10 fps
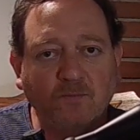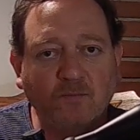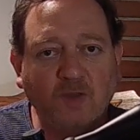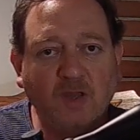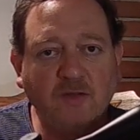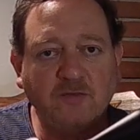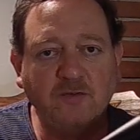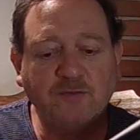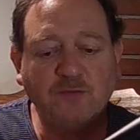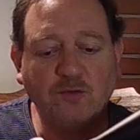Okay,
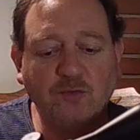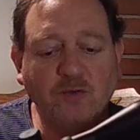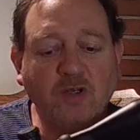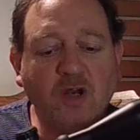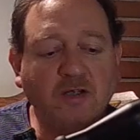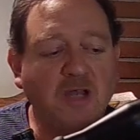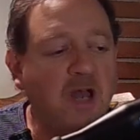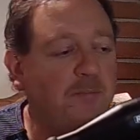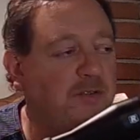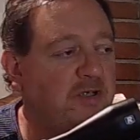it's for a 3-gun
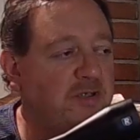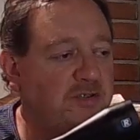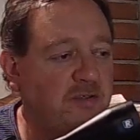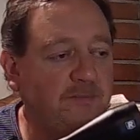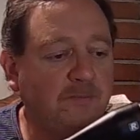competition.